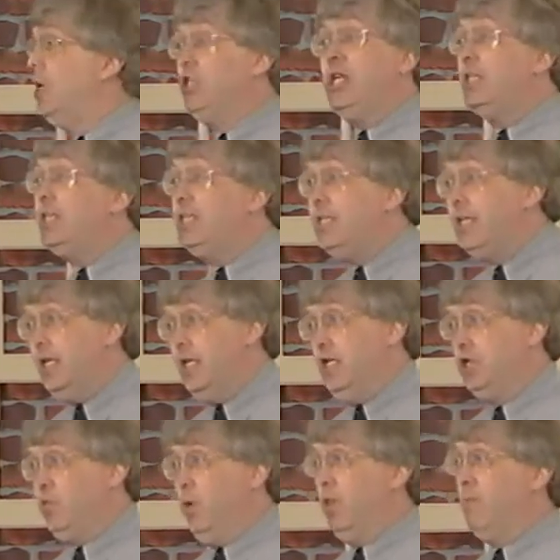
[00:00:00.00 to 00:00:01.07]
just as it
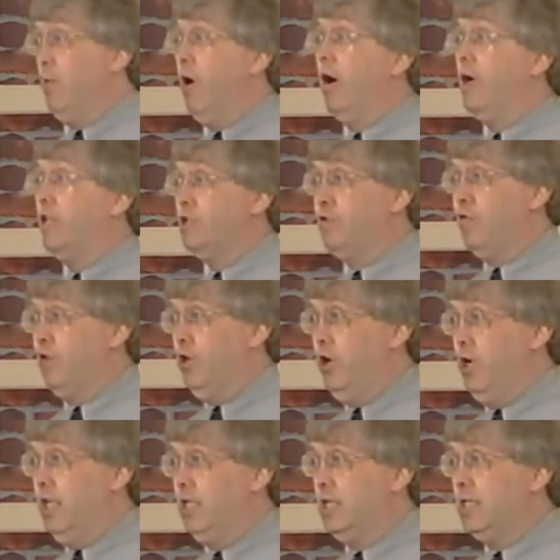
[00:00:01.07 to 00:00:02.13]
is with markets for
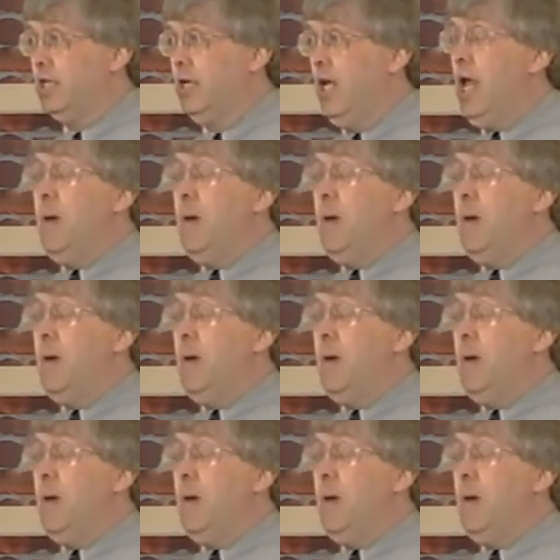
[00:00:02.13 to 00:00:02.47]
goods.